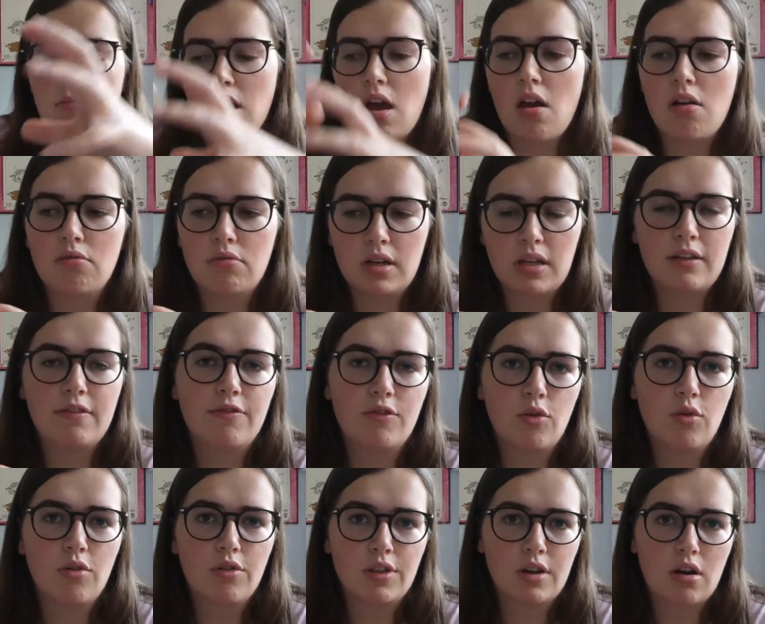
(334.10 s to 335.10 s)
only
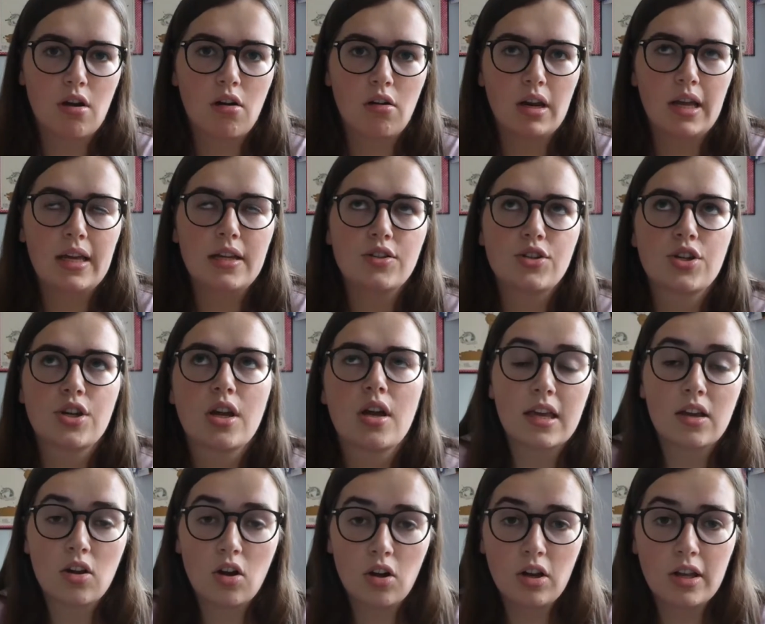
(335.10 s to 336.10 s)
for the college.
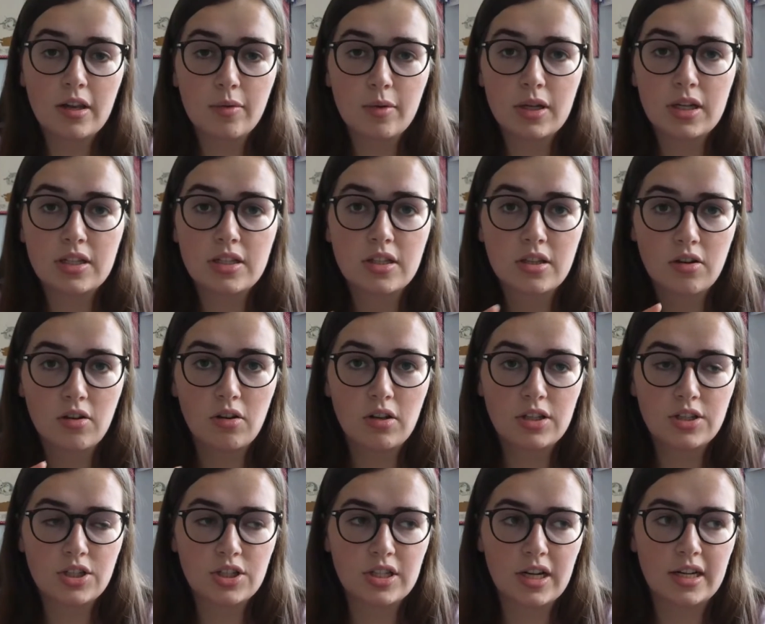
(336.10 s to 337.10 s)
In Collingwood, the
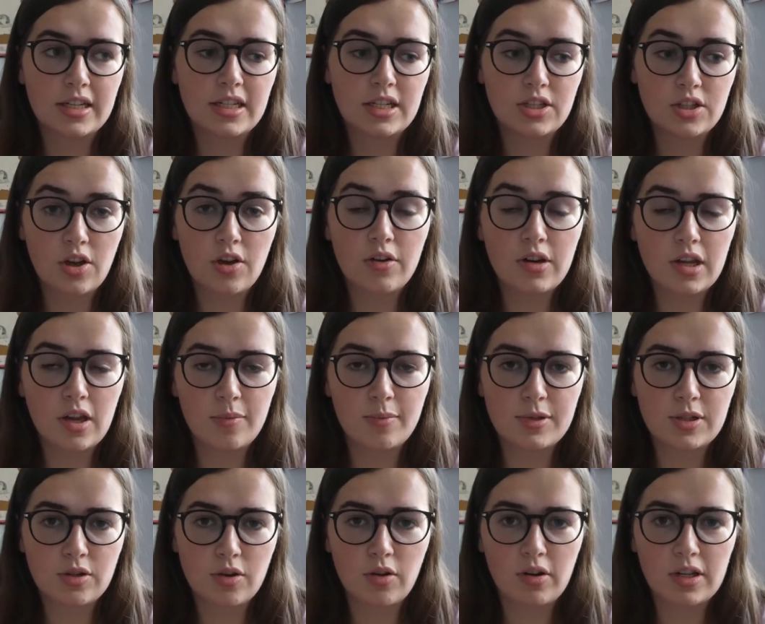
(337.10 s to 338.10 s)
College Society is only open
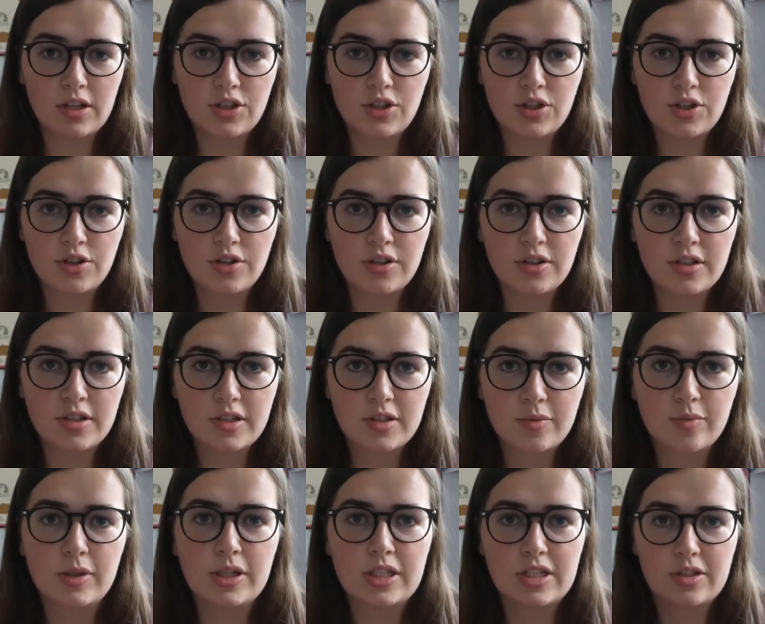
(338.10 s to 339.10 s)
to college students,
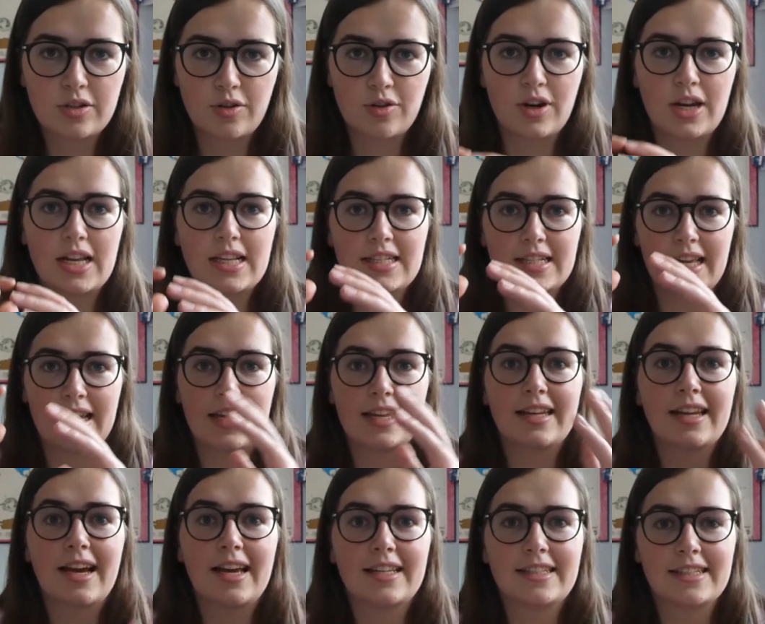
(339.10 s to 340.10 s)
which creates like a
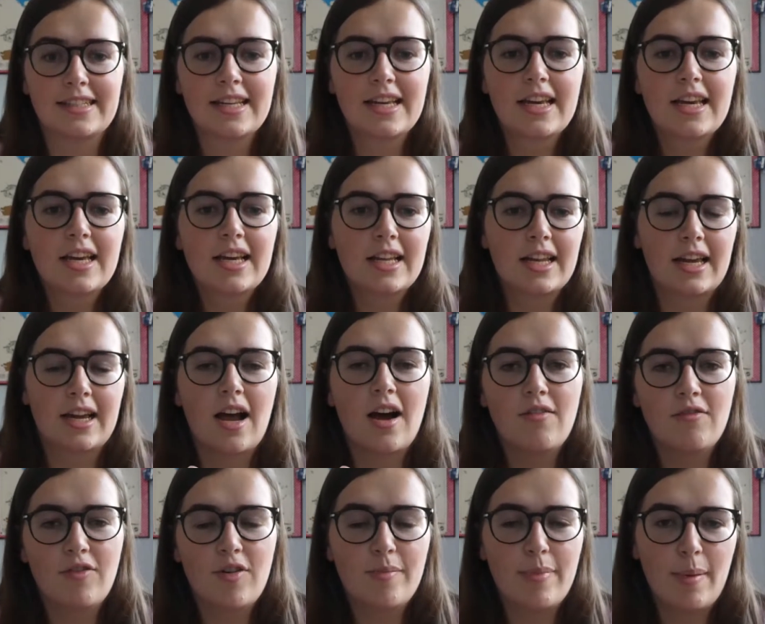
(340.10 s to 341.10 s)
nice like
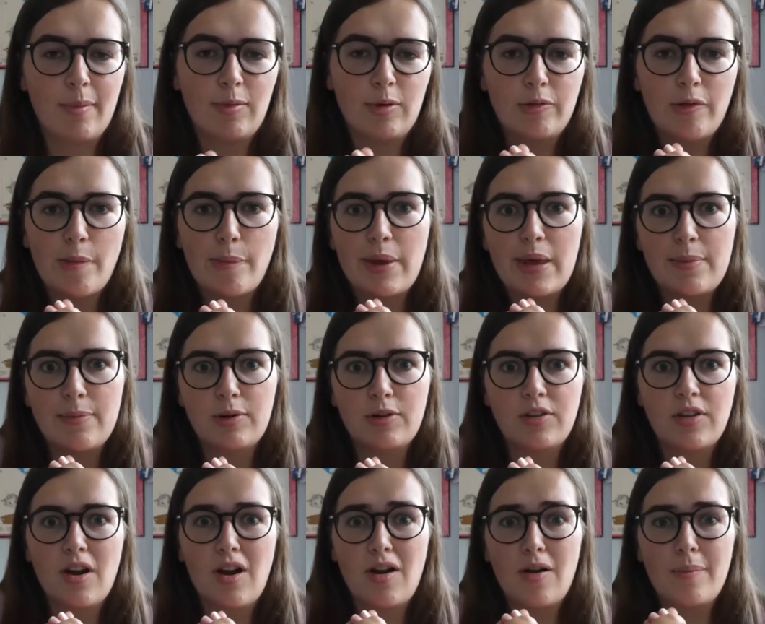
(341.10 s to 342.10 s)
comfort bubble for people
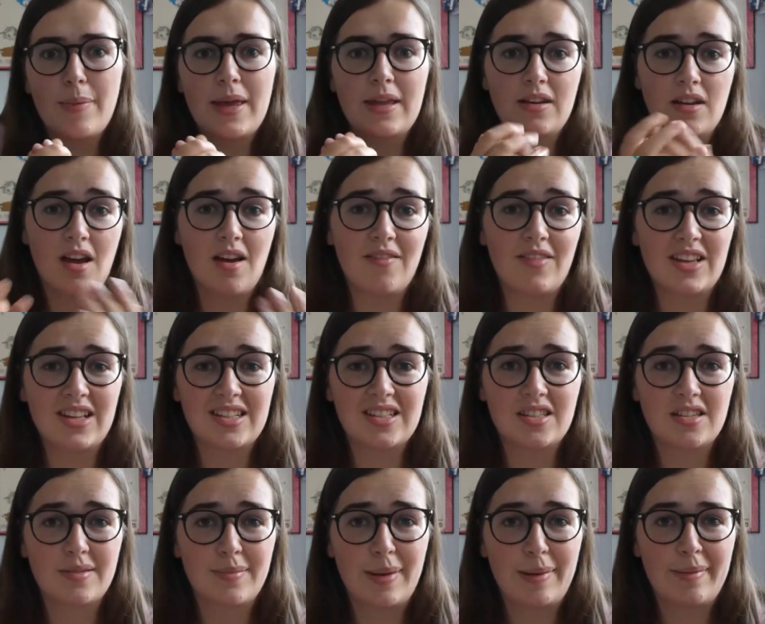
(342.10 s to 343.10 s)
that are a bit nervous
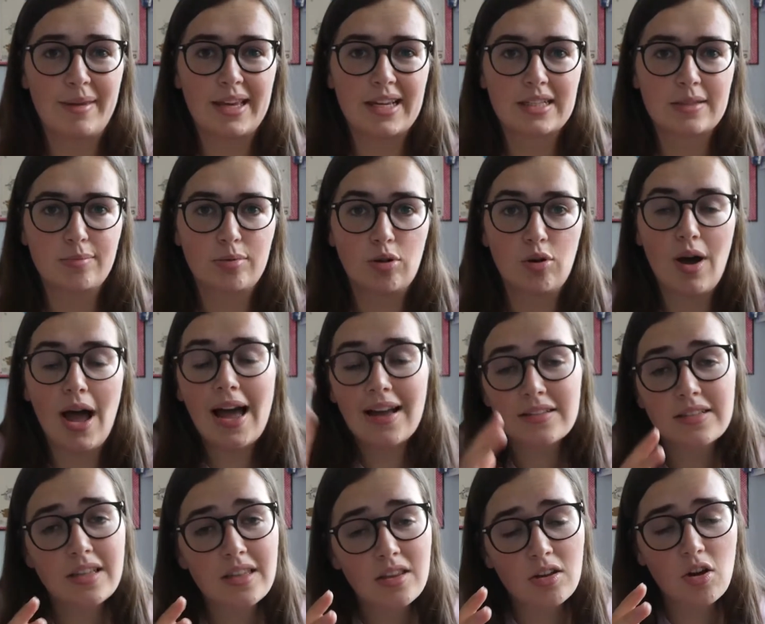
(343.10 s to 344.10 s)
to maybe explore
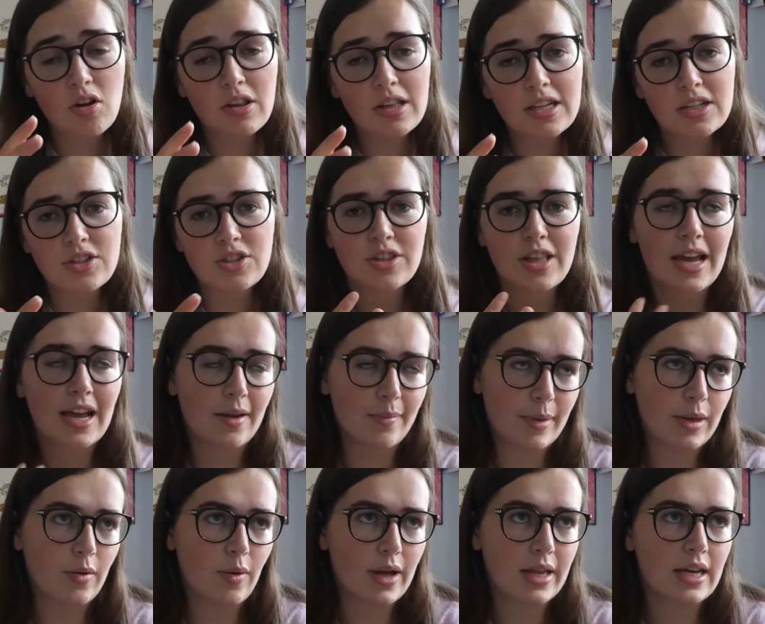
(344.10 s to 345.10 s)
as with the college. That can
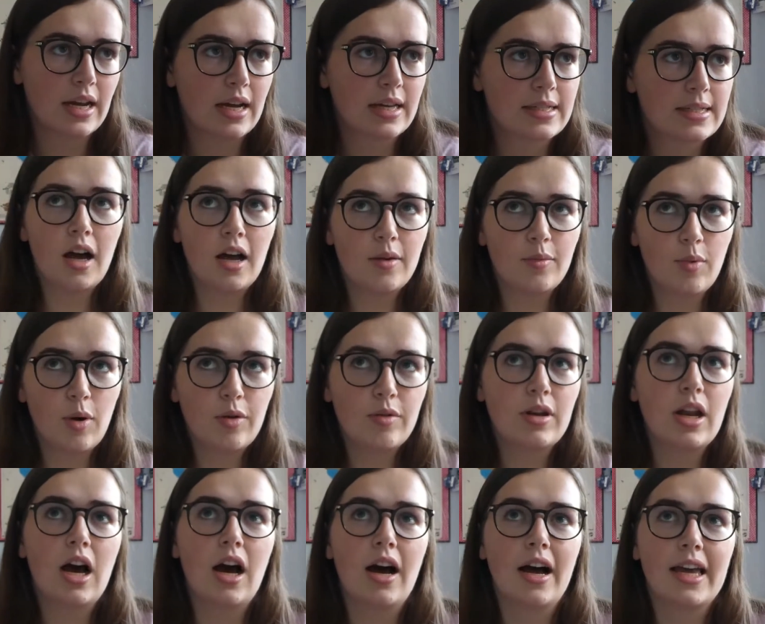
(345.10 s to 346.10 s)
be quite nice. I won't
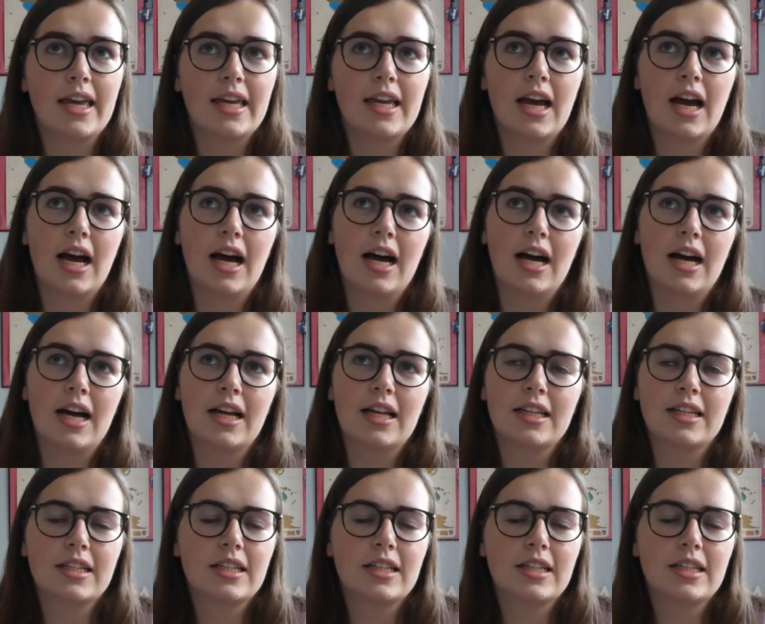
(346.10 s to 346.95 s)
lie, uh,